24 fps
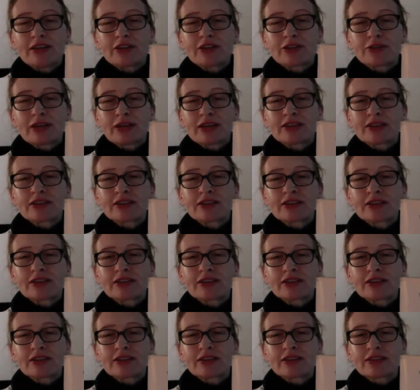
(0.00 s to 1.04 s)
a
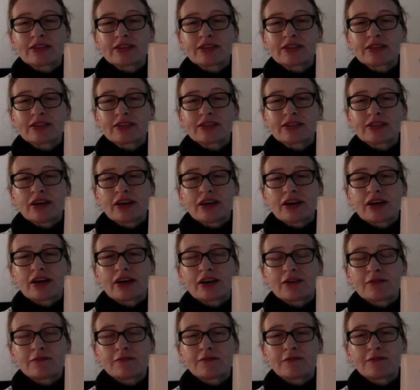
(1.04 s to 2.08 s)
translation
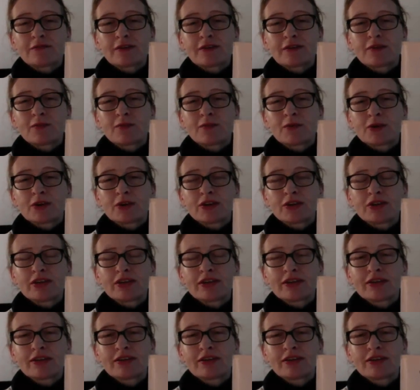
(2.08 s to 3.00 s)
of a word,